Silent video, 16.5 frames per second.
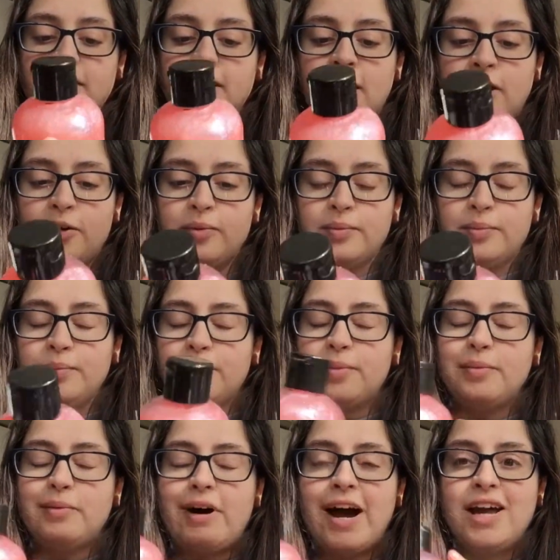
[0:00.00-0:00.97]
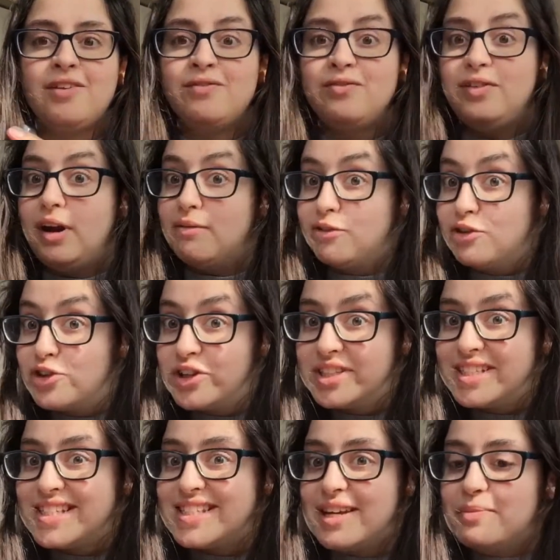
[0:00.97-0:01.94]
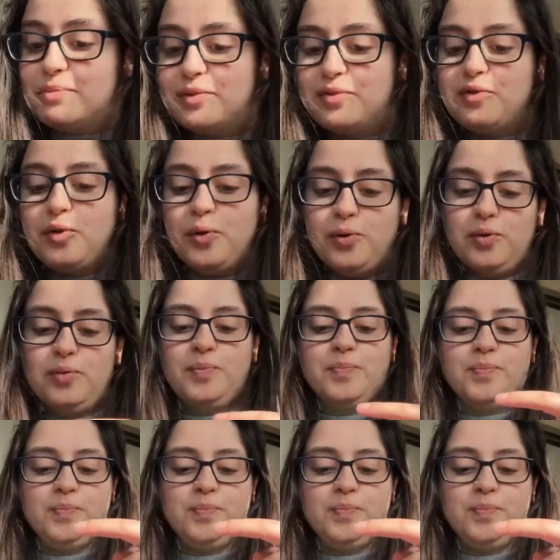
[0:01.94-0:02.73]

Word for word: I've never tried this scent before.